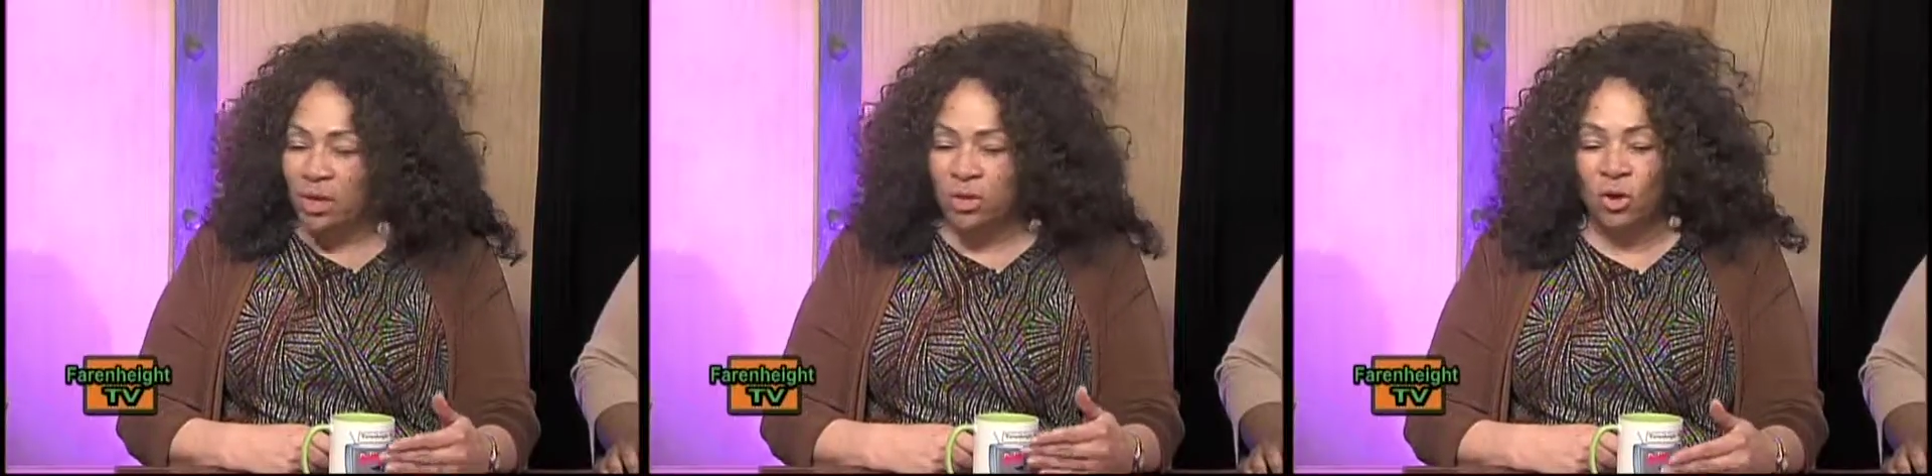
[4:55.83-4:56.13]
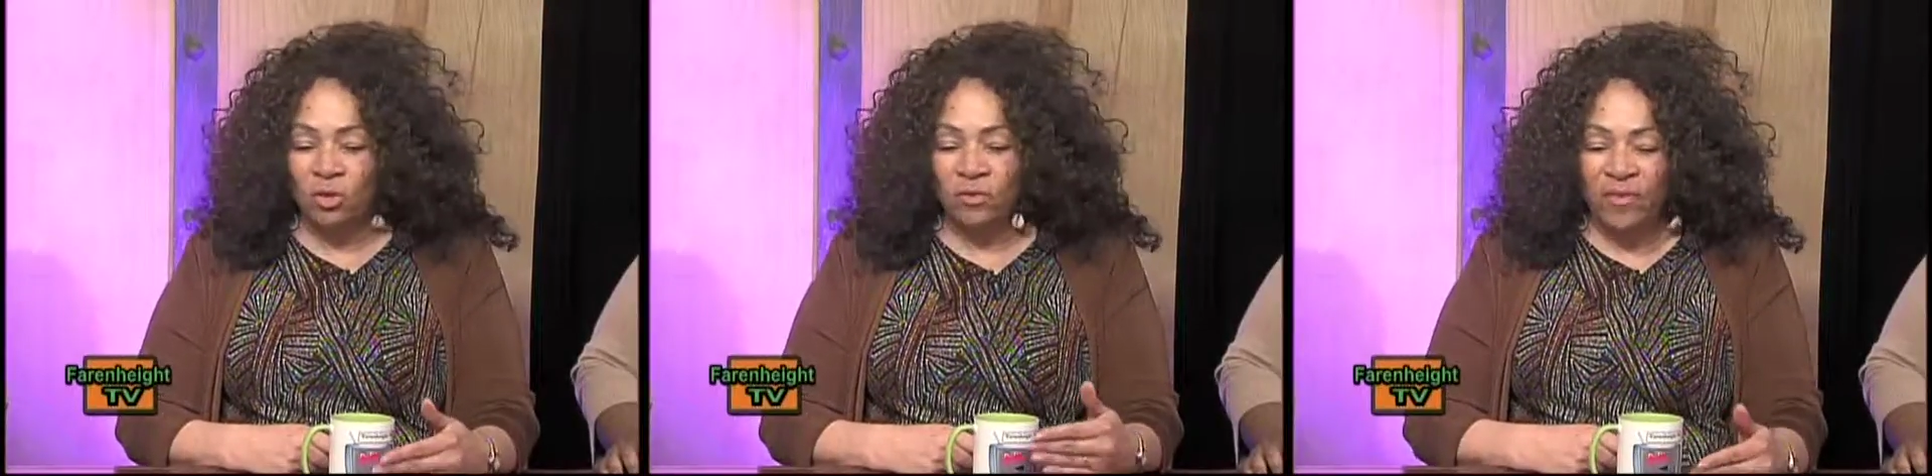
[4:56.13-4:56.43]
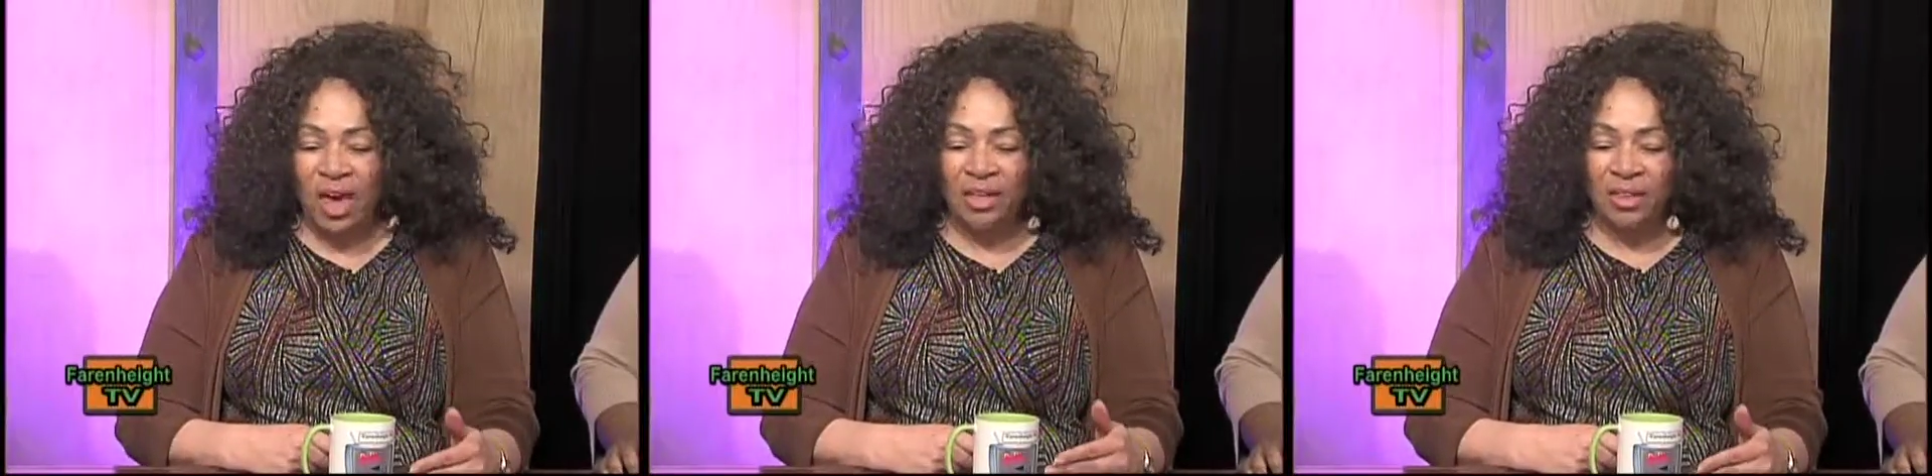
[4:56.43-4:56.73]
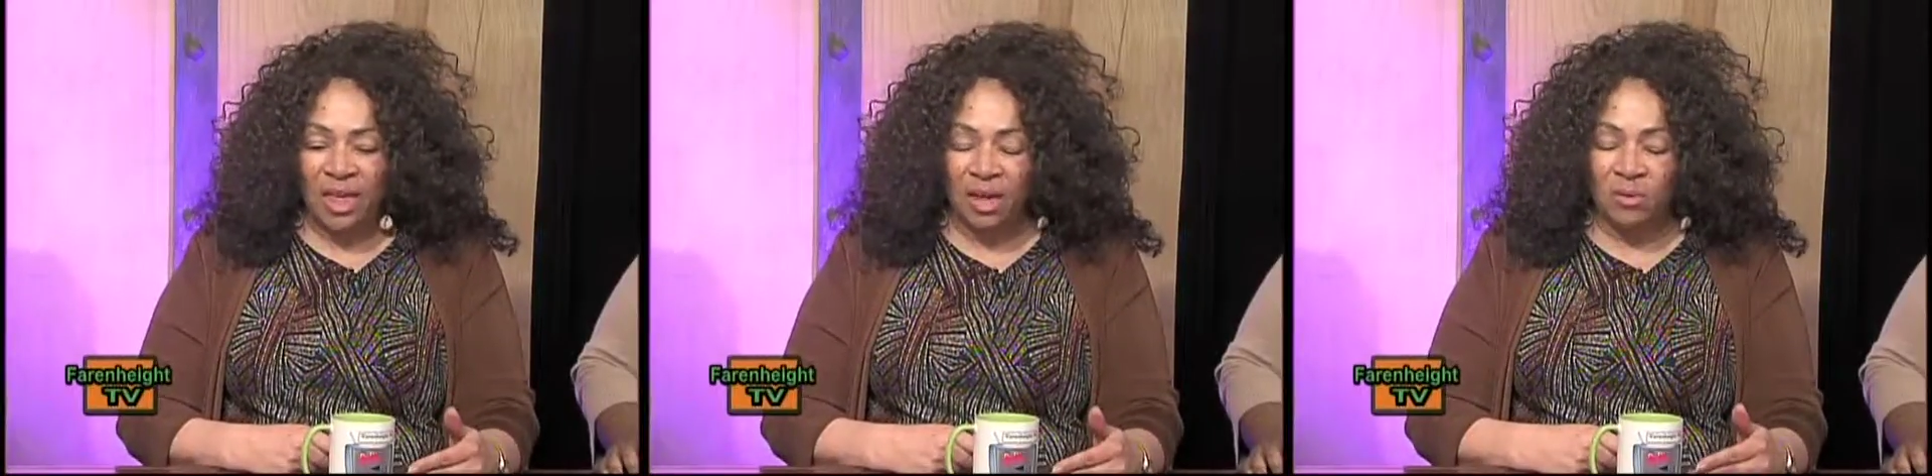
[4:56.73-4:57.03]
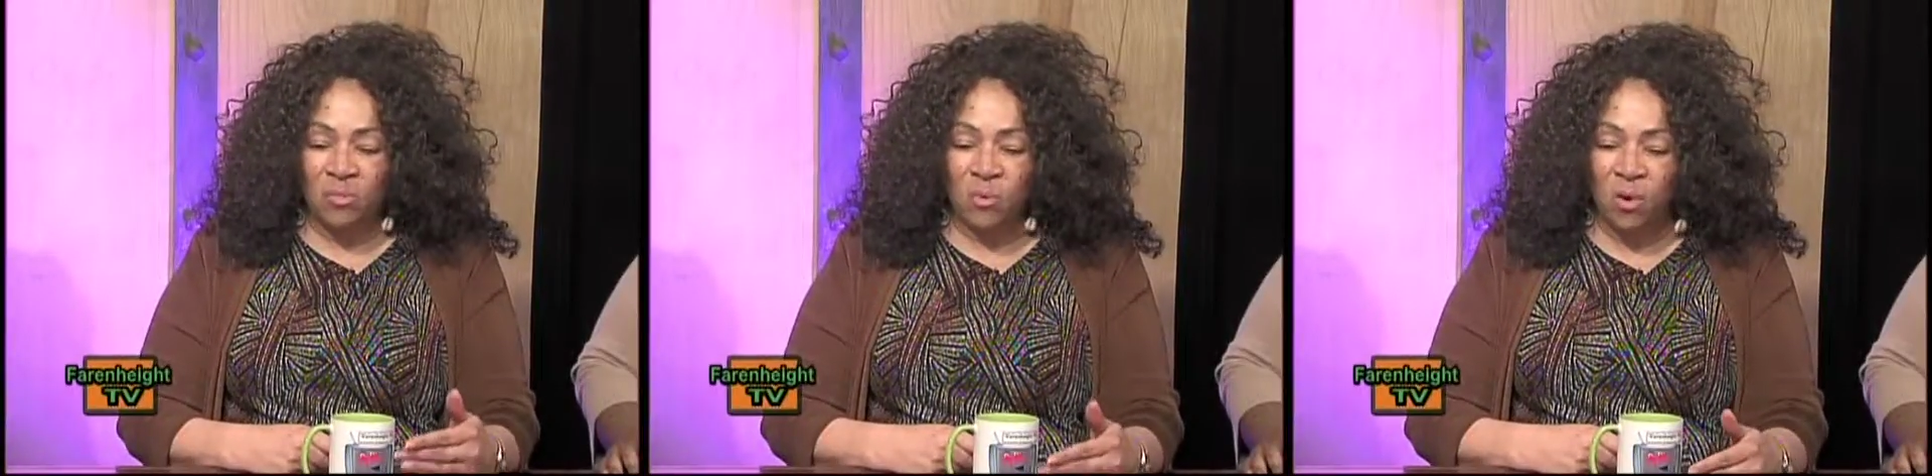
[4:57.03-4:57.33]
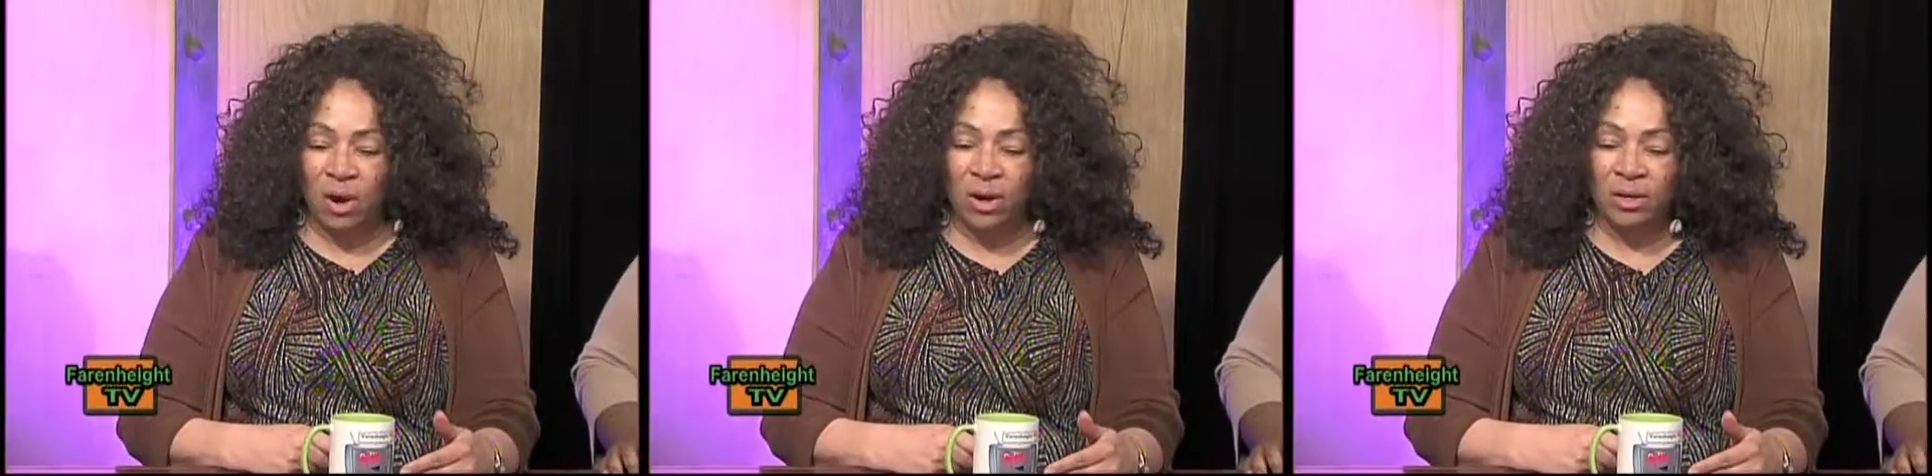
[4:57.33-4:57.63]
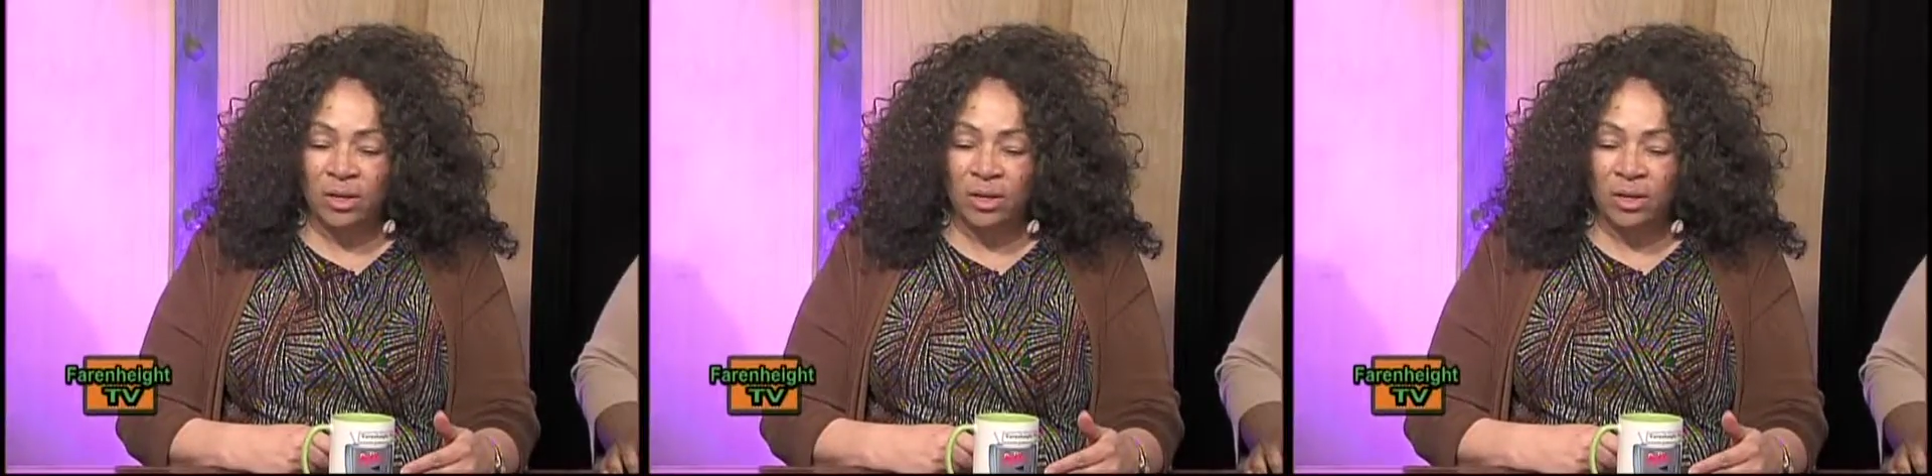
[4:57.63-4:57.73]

You know, the fact that more